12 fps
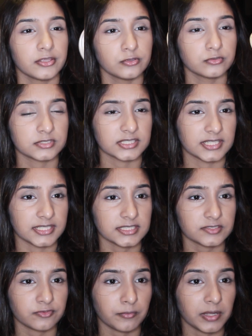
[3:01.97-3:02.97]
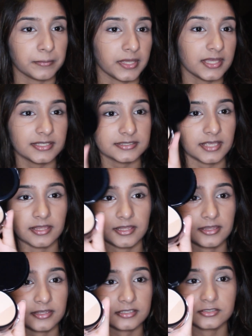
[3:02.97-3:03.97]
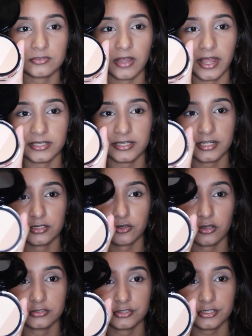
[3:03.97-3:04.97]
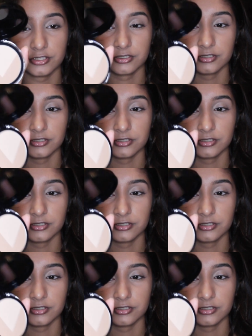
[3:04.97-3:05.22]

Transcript: use this for my base and then this to highlight and contour.